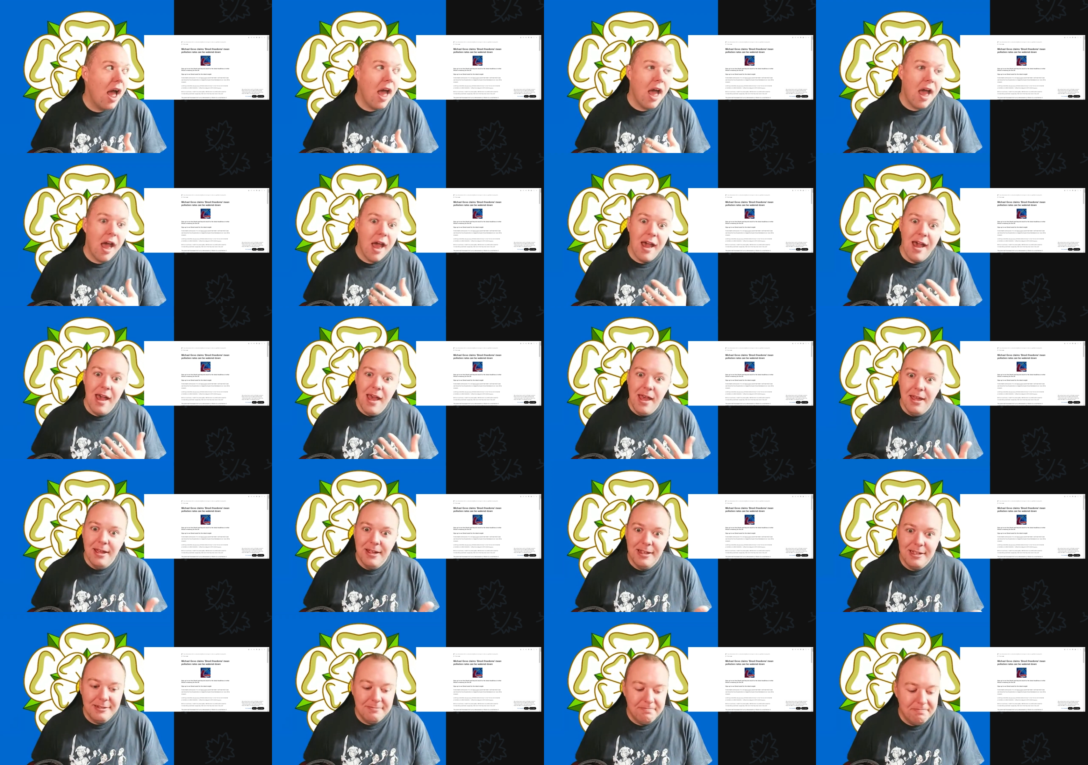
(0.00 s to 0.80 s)

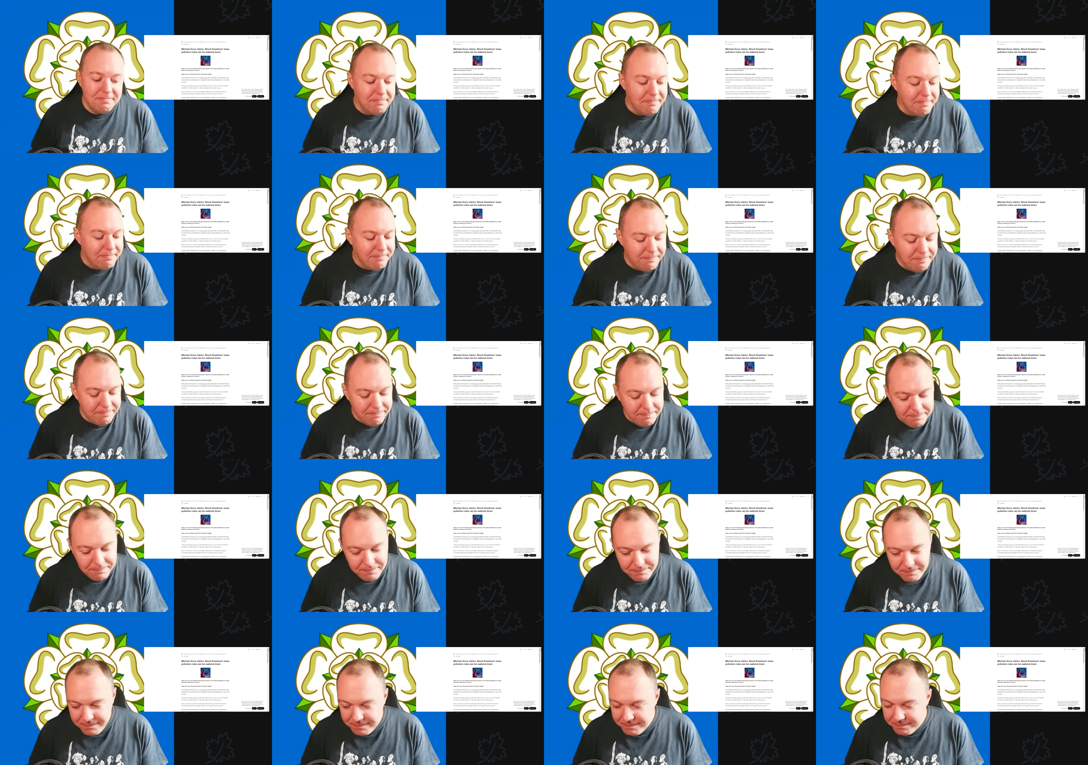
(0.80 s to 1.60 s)

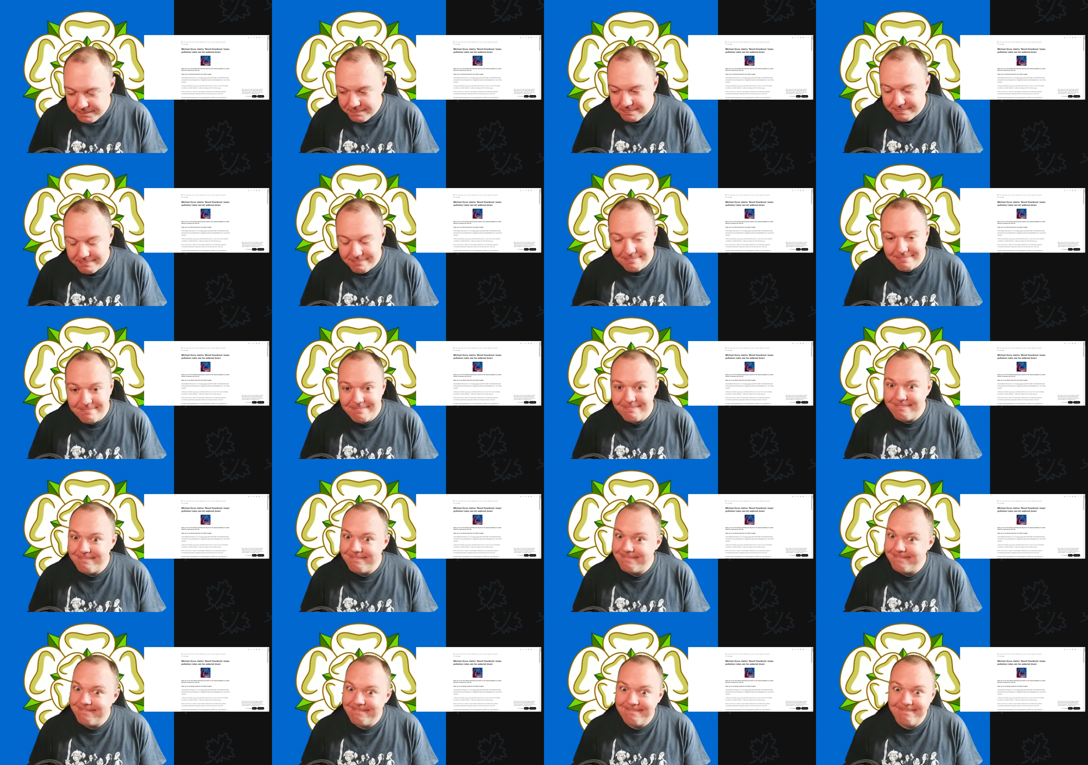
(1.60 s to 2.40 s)

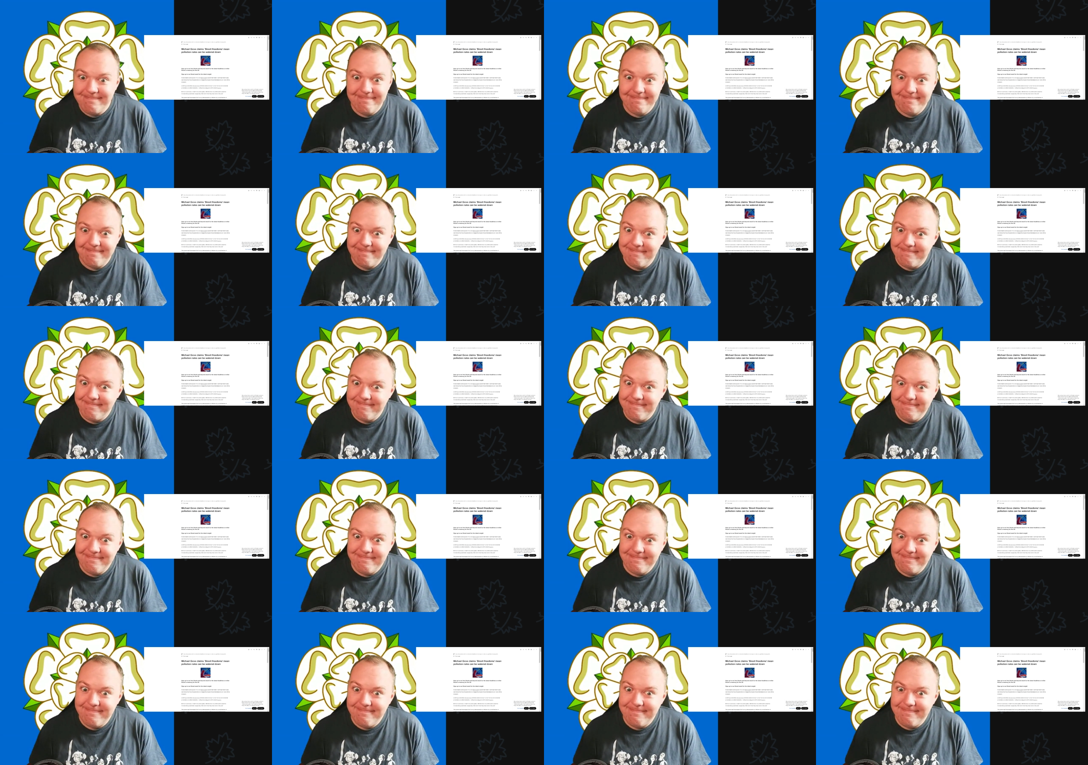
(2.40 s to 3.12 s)
(silence)